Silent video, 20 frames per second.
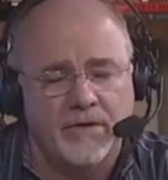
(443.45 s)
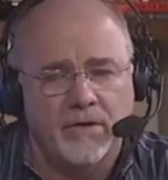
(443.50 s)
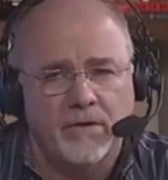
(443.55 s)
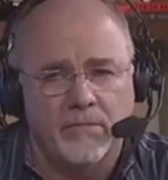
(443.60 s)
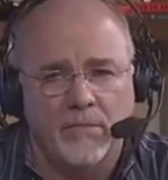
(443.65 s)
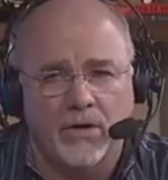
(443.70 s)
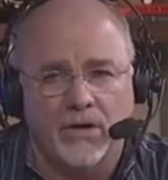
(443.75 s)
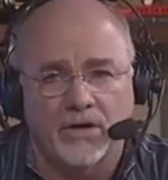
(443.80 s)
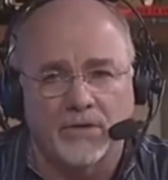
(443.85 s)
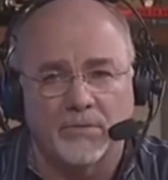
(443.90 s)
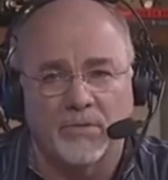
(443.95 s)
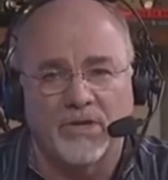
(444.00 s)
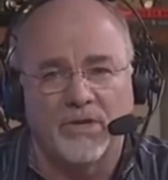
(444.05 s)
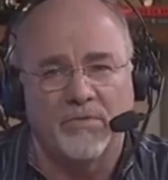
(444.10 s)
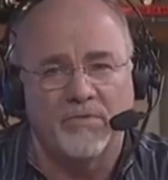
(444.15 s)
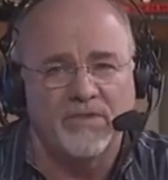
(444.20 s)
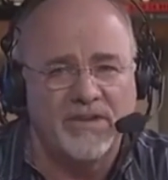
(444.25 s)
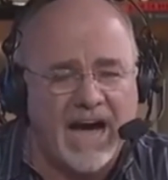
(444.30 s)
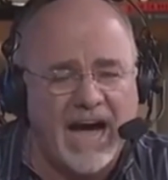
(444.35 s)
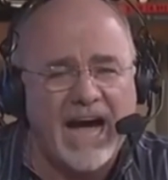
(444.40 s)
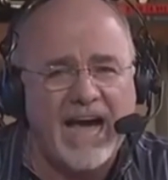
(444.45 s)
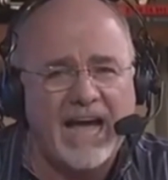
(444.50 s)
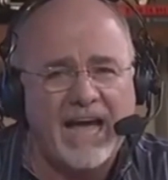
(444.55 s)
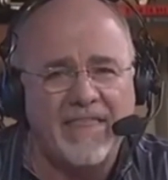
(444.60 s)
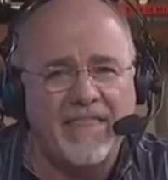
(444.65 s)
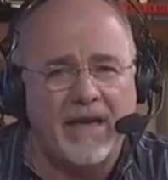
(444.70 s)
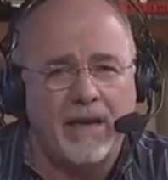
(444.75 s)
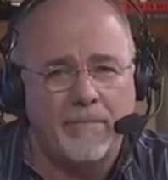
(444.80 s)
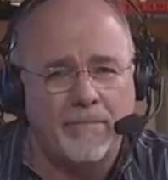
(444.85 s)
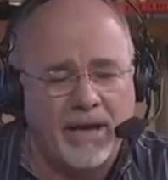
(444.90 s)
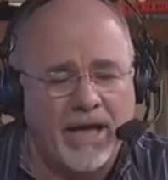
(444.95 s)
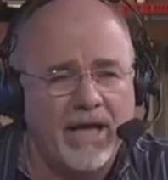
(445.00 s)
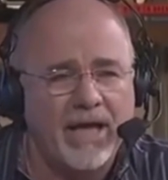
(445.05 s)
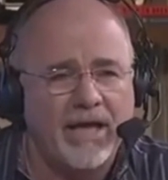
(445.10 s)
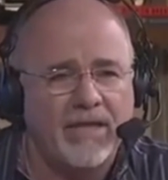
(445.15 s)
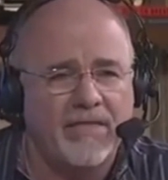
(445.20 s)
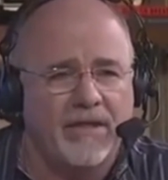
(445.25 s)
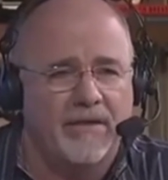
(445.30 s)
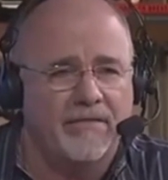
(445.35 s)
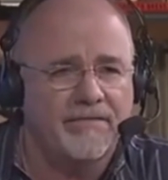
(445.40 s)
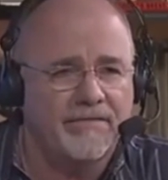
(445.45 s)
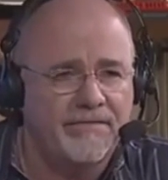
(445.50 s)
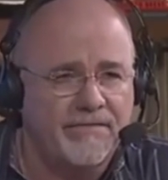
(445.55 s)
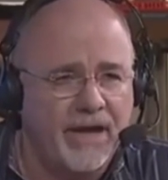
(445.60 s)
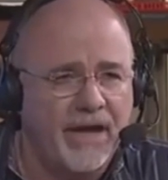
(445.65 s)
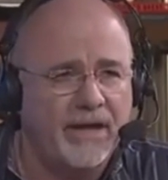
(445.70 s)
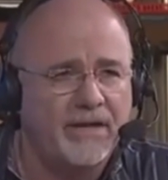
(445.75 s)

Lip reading: because when you die, they pay the face.